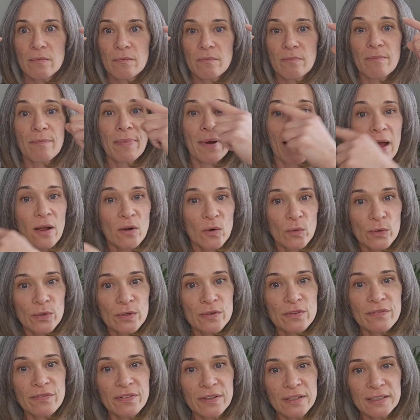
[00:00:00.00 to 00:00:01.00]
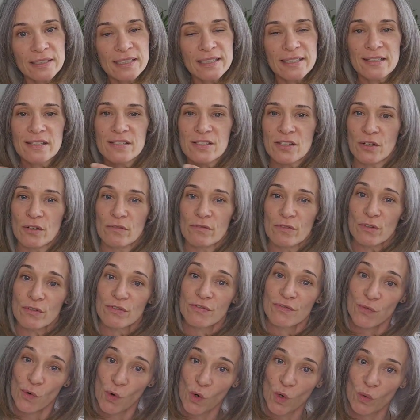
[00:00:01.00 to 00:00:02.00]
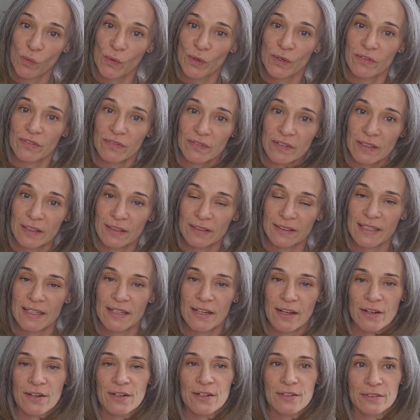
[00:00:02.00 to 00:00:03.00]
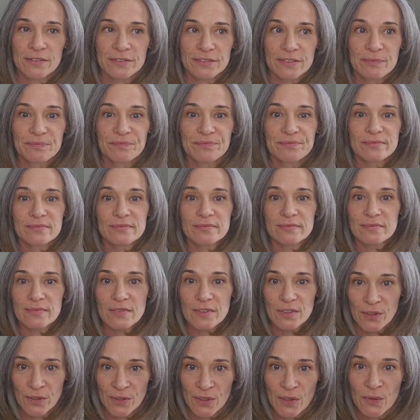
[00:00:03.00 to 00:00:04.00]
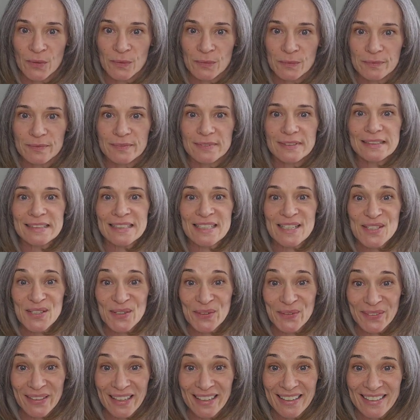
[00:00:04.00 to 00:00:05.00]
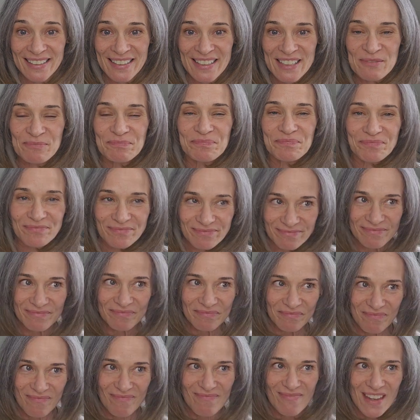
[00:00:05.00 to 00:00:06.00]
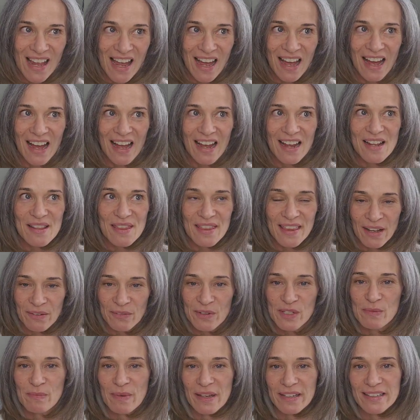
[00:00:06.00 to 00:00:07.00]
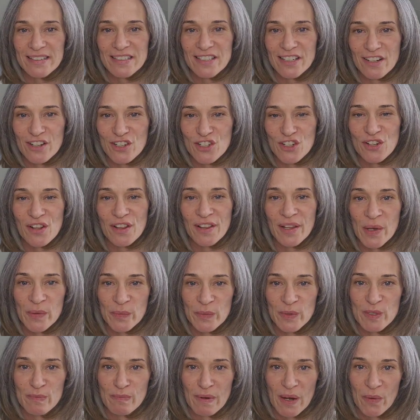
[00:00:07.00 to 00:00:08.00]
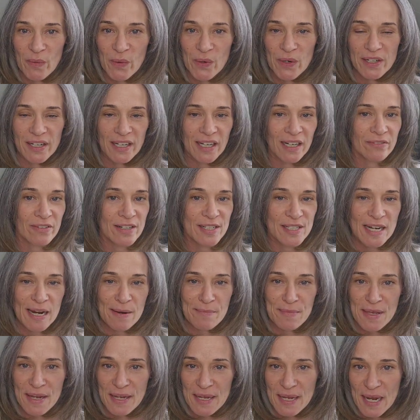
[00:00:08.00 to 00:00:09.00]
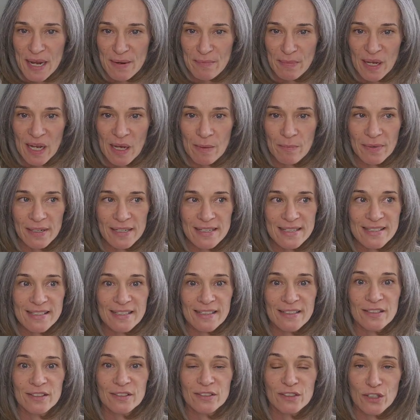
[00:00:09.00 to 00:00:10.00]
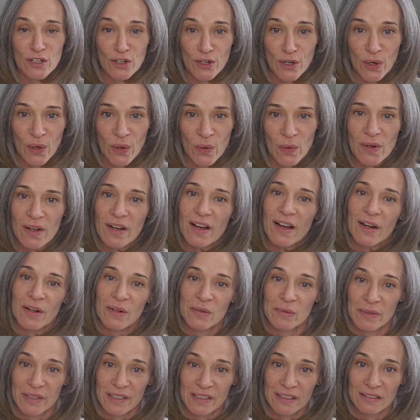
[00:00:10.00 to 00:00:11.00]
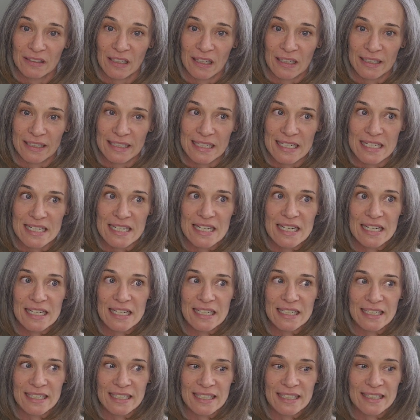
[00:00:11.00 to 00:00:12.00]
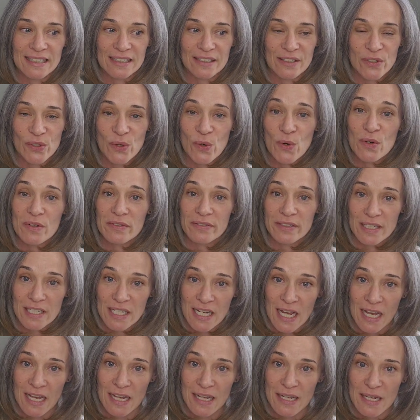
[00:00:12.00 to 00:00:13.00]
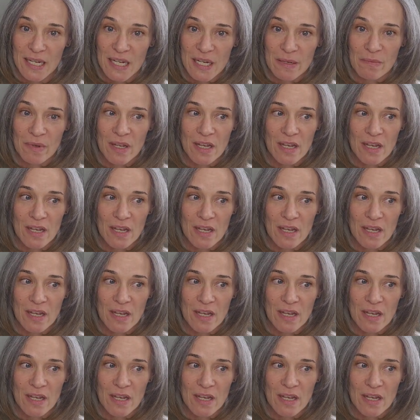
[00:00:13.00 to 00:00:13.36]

backward feeling instead of the forward feeling of, no, it's okay. That was my intention. That was my work. Every time that came up, I said, no, I realigned. And over time,